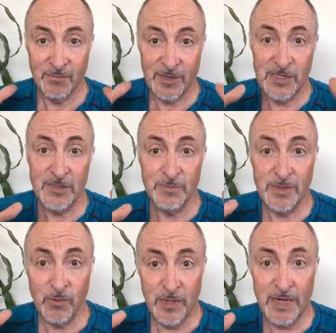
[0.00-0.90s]
please
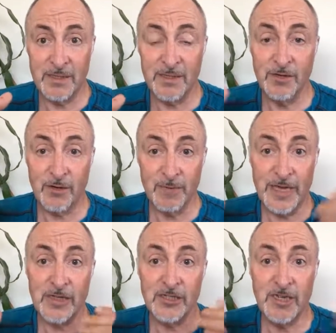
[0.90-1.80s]
be aware that your
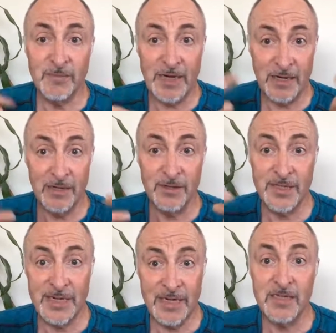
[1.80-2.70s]
communication can be clearer
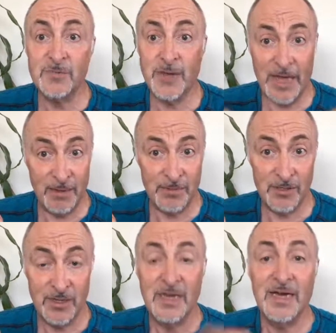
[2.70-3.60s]
than it is
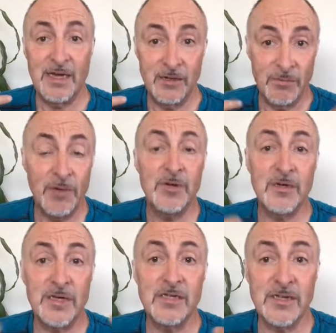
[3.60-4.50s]
perhaps, and you may want to
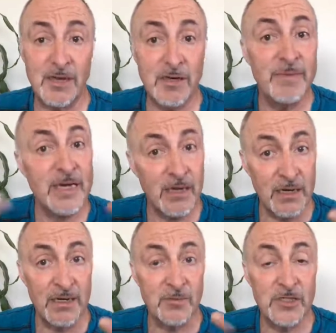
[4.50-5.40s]
look into how you can make it
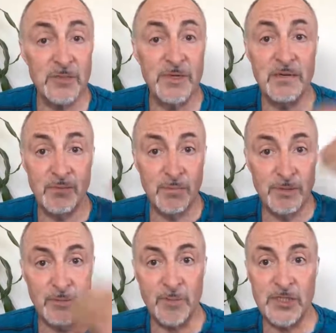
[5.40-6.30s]
clearer, which is meaning more,
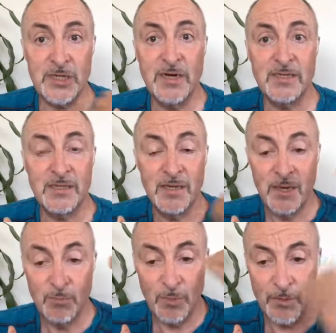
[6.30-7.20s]
more precise,
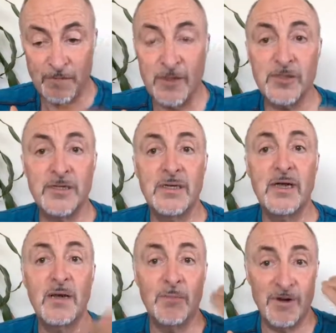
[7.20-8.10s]
more perfunctory,
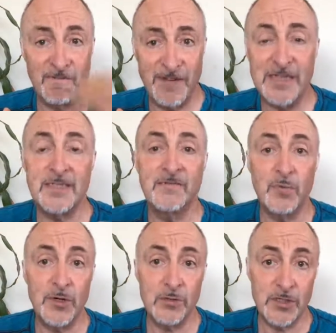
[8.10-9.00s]
more effective in
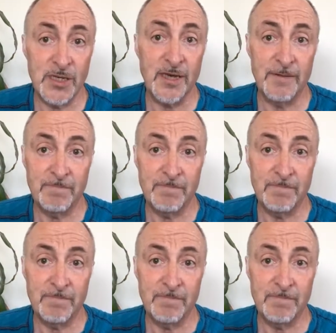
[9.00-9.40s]
what you say.